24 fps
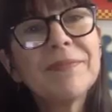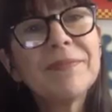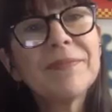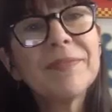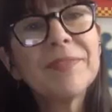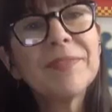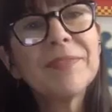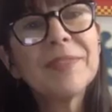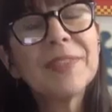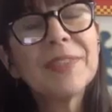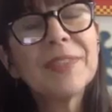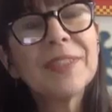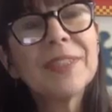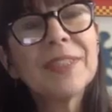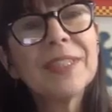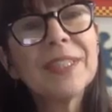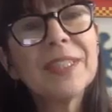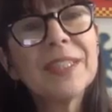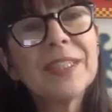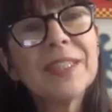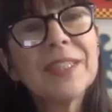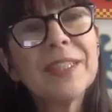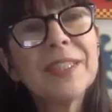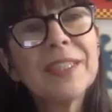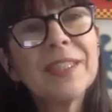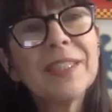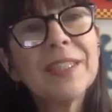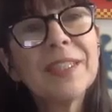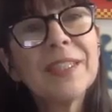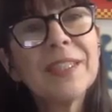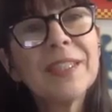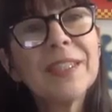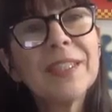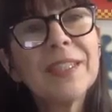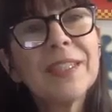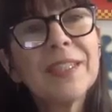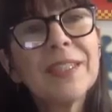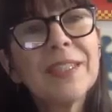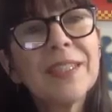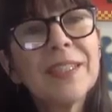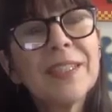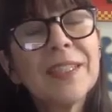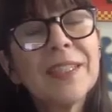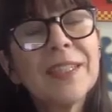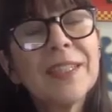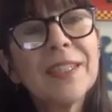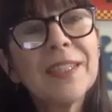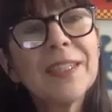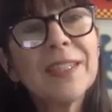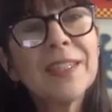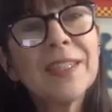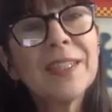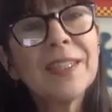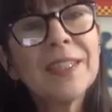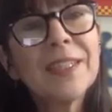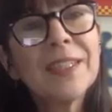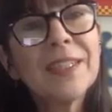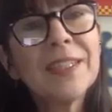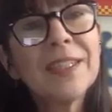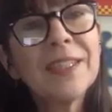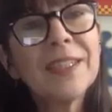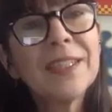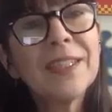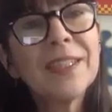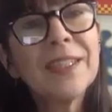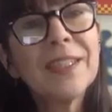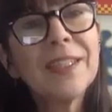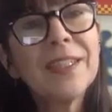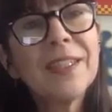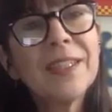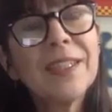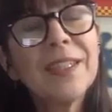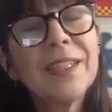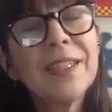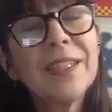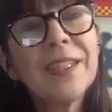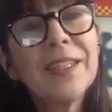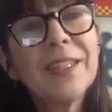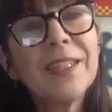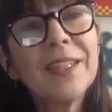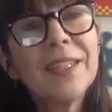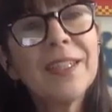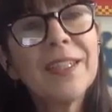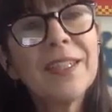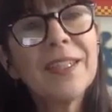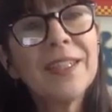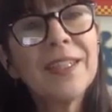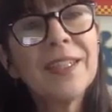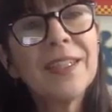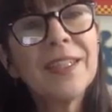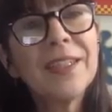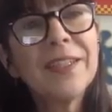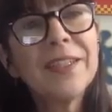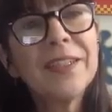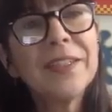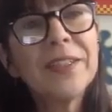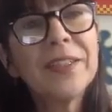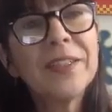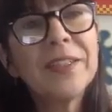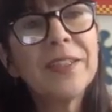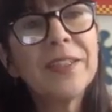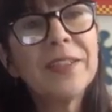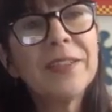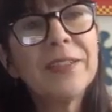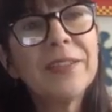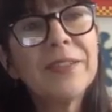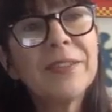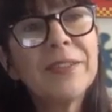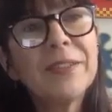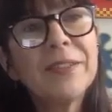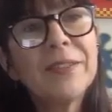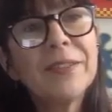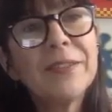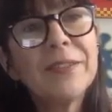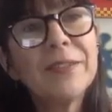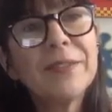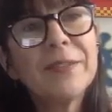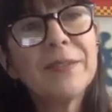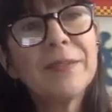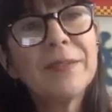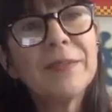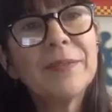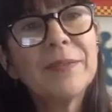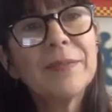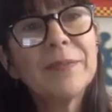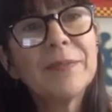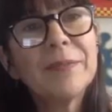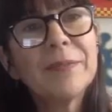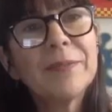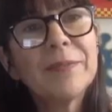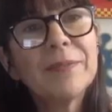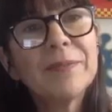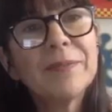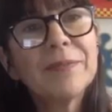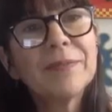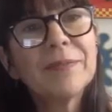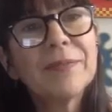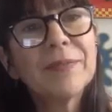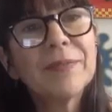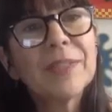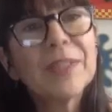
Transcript: No words are spoken by the person on screen.